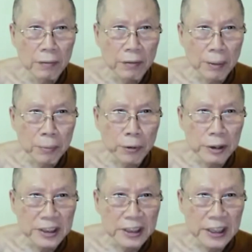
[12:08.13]
From
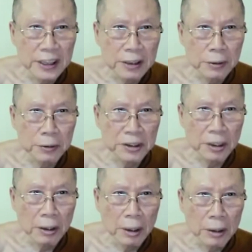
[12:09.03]
Christine
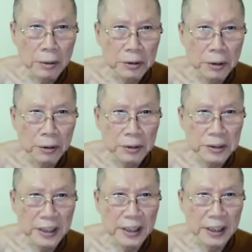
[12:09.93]

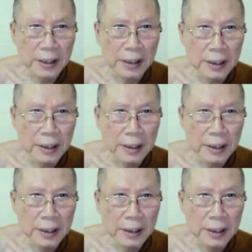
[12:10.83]
Kutkowski.